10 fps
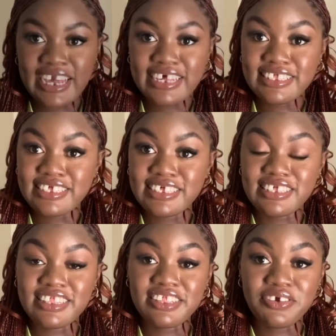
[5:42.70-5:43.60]
guys, this
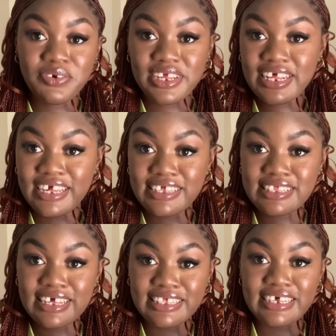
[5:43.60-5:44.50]
is 3
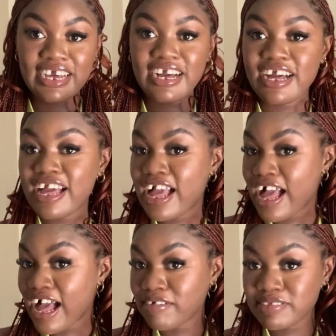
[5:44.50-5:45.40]
days later
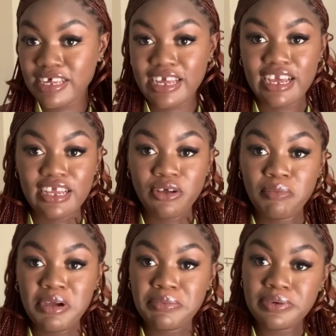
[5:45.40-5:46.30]
after I
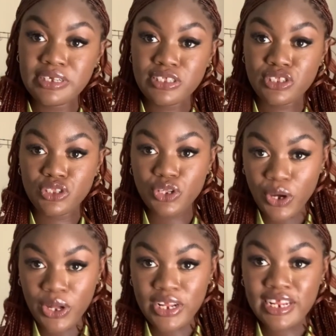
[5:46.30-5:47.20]
got my braids
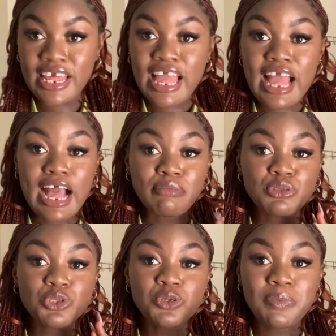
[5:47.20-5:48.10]
done. I'm
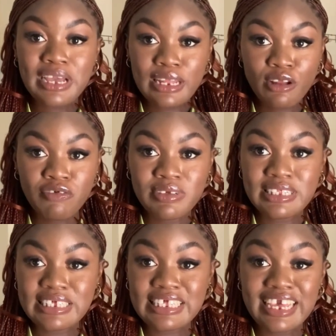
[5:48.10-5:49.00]
super in love
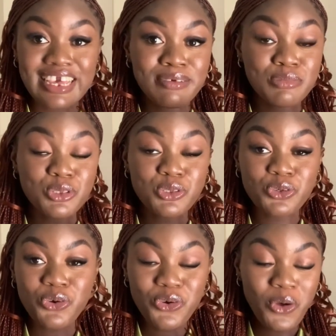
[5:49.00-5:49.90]
with this hair. I'm
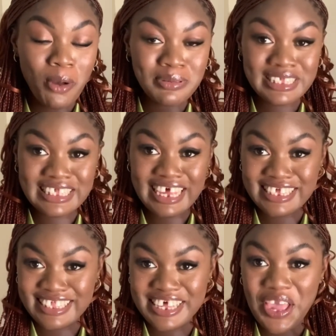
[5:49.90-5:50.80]
so
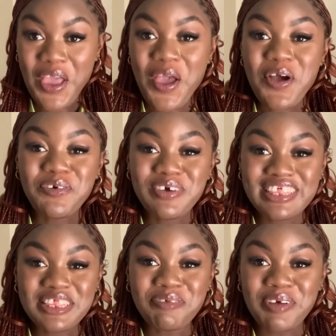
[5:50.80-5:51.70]
obsessed
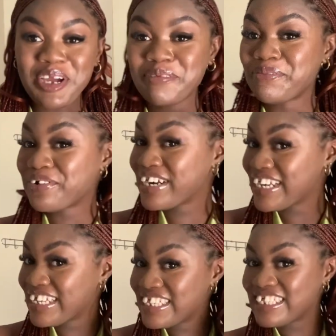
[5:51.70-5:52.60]
with my
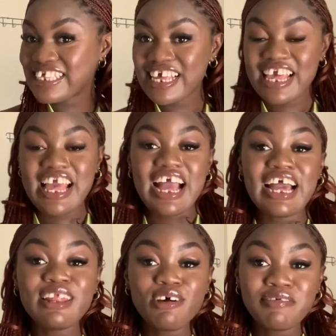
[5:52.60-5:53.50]
braids.
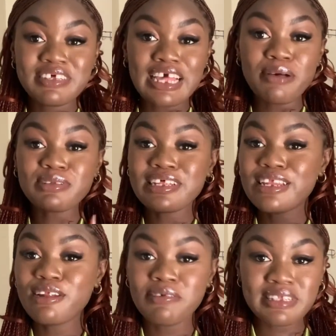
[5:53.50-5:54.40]
I love it.
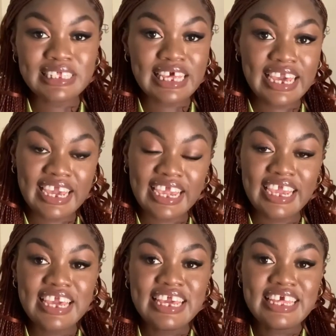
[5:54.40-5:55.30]
Absolutely love this
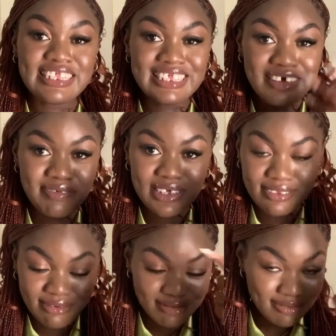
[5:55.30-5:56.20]
hair. It's
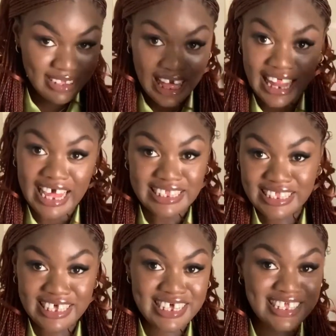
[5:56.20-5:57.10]
giving
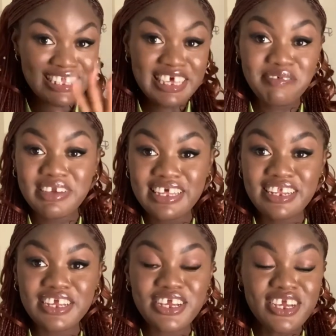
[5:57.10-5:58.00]
classy, it's
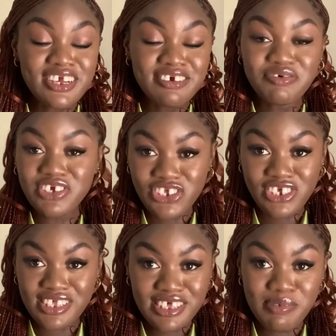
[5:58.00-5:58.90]
giving
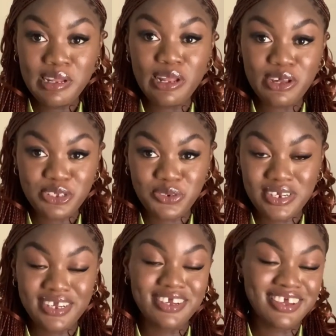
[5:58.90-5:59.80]
rich, it's giving
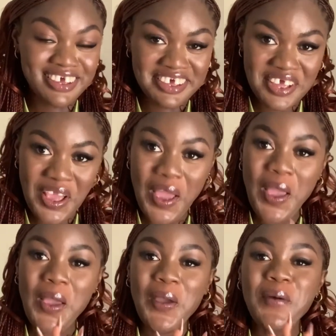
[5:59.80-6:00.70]
luxury.
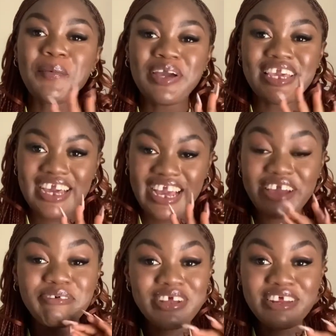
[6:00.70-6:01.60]
Well, yeah,
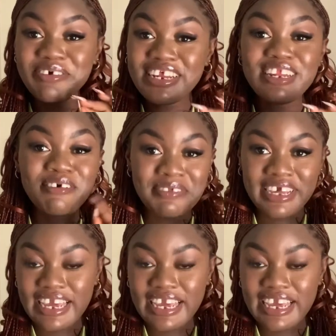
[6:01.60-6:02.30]
I really, really love the